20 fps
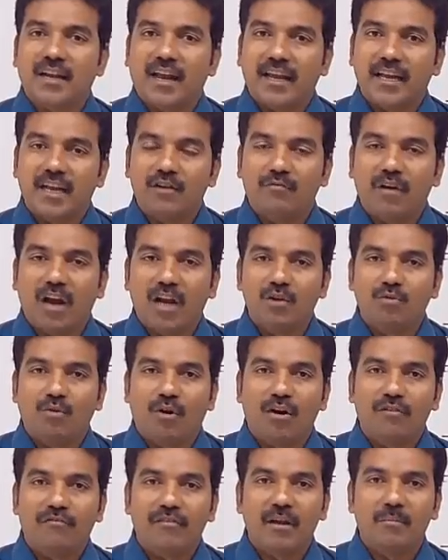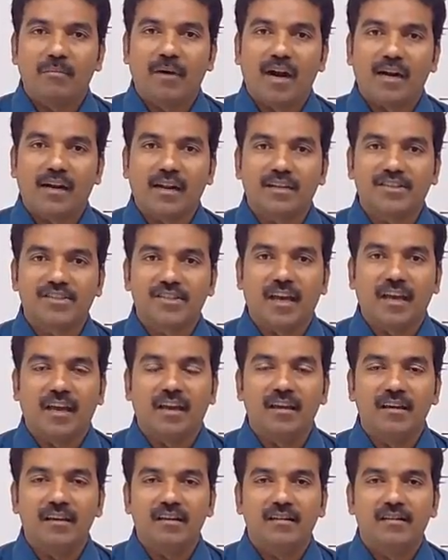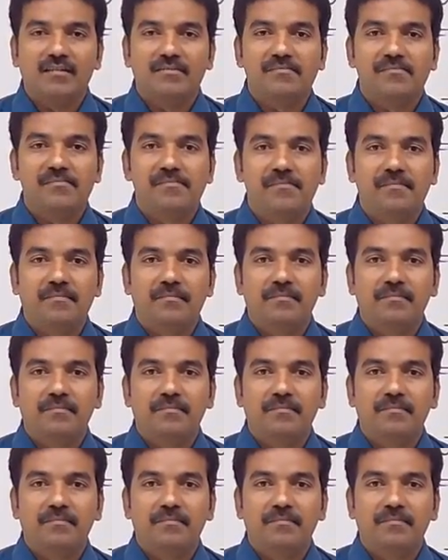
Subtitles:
is an eigenvalue of a matrix A,